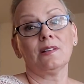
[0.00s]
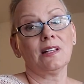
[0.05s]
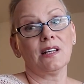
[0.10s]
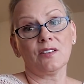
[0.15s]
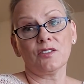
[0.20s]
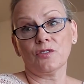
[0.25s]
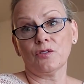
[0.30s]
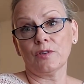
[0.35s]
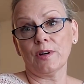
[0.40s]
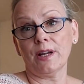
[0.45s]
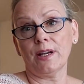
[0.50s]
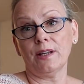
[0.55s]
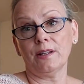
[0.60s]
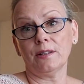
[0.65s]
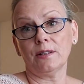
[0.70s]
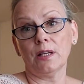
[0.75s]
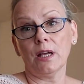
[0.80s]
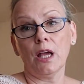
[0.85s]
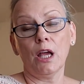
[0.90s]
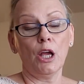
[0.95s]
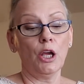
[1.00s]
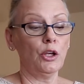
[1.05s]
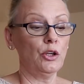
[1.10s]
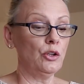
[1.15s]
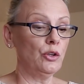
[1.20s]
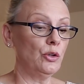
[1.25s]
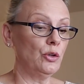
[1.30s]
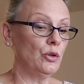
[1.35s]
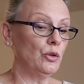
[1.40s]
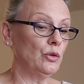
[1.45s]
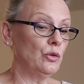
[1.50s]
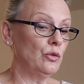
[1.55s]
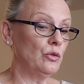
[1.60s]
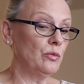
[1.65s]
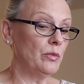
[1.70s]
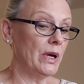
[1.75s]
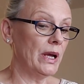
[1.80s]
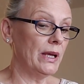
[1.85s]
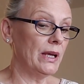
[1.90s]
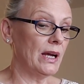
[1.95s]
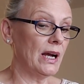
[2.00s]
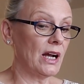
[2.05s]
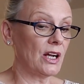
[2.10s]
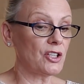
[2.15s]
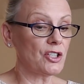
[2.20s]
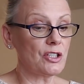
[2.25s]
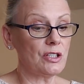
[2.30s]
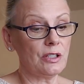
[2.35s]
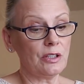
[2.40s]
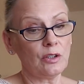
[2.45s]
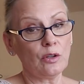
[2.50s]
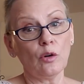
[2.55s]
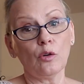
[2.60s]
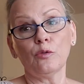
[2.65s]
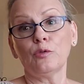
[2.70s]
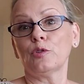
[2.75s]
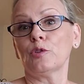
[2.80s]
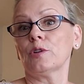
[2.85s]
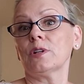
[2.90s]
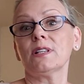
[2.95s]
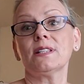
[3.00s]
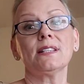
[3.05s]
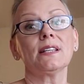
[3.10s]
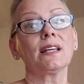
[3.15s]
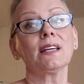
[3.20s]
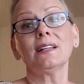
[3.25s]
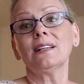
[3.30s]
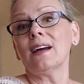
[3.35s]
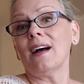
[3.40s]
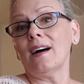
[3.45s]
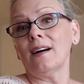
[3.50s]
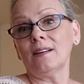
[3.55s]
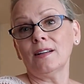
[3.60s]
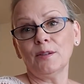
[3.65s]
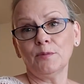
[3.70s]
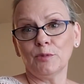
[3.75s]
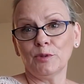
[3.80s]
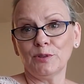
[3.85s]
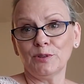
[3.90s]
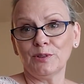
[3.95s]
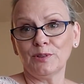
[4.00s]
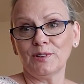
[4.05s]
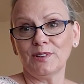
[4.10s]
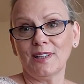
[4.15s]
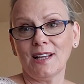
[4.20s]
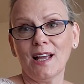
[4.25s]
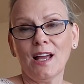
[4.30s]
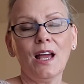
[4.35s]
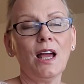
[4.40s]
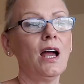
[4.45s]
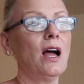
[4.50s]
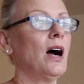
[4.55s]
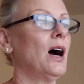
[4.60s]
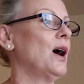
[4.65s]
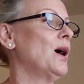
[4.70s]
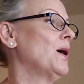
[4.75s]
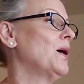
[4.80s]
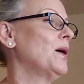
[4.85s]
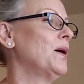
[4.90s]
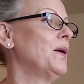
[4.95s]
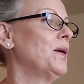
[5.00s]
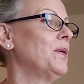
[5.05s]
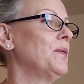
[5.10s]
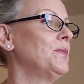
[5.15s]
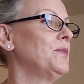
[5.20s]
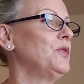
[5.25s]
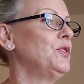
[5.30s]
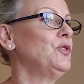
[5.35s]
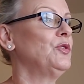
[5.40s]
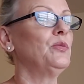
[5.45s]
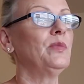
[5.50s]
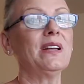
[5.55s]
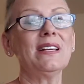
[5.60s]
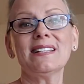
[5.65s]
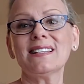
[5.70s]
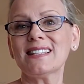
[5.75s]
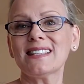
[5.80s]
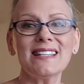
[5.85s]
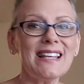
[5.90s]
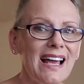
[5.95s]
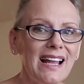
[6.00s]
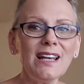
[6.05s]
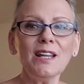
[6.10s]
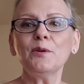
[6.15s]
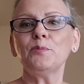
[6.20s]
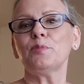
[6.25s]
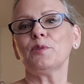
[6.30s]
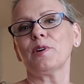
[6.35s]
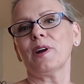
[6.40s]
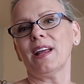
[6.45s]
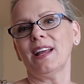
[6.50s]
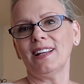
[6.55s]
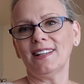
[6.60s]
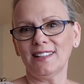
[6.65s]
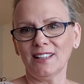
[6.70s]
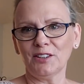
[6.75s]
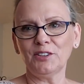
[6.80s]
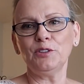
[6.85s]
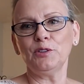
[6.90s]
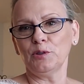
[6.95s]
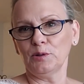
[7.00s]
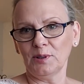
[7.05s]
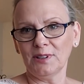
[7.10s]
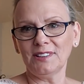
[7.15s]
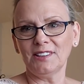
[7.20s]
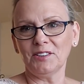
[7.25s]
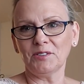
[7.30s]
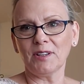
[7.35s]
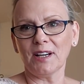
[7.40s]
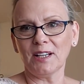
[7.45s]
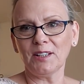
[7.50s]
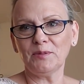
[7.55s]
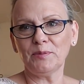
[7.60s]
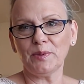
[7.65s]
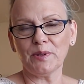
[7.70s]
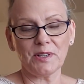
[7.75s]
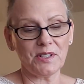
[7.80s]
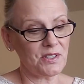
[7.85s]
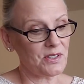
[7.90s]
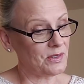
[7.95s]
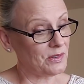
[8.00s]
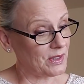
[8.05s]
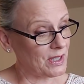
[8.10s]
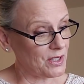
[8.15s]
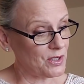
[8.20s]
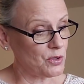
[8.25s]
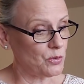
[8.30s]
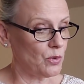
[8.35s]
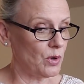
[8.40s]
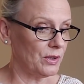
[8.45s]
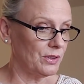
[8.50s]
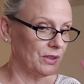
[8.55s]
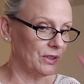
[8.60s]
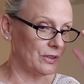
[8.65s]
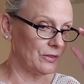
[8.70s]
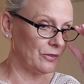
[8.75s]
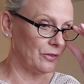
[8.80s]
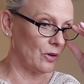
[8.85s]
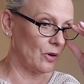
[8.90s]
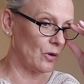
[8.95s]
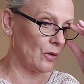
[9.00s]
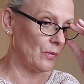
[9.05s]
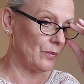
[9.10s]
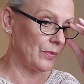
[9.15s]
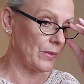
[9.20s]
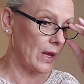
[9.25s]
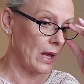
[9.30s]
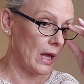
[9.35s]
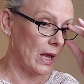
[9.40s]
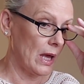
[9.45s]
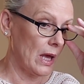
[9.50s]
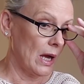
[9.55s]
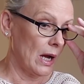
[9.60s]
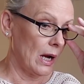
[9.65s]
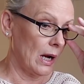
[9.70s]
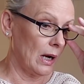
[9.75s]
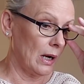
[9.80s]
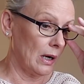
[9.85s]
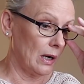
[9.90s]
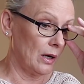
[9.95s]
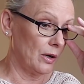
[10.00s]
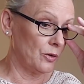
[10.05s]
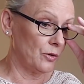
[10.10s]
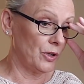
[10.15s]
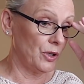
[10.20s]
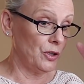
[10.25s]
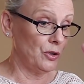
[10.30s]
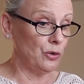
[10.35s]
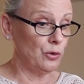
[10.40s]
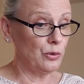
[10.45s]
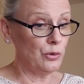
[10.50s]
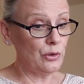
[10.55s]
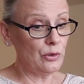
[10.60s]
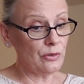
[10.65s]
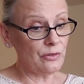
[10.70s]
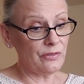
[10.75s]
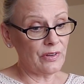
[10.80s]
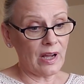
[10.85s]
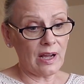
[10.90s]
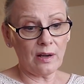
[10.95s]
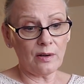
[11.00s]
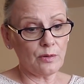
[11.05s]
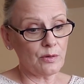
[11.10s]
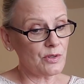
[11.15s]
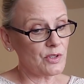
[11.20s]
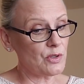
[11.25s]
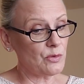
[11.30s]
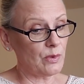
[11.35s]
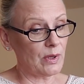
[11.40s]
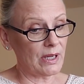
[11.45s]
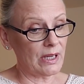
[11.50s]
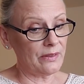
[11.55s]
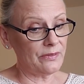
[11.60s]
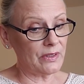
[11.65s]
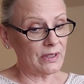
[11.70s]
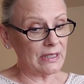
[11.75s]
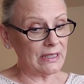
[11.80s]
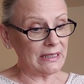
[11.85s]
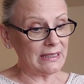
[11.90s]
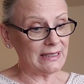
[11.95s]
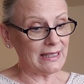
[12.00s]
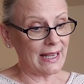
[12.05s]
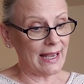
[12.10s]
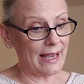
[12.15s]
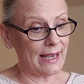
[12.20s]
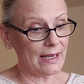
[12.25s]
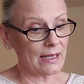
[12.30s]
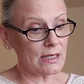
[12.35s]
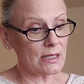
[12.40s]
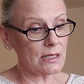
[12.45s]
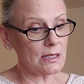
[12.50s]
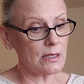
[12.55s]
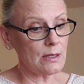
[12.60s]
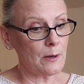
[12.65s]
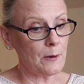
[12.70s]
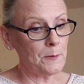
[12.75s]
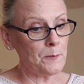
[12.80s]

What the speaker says: That's great. You may actually go for the second honeymoon. You may celebrate that you're with the right person. That's wonderful. Renew your vows, whatever it takes.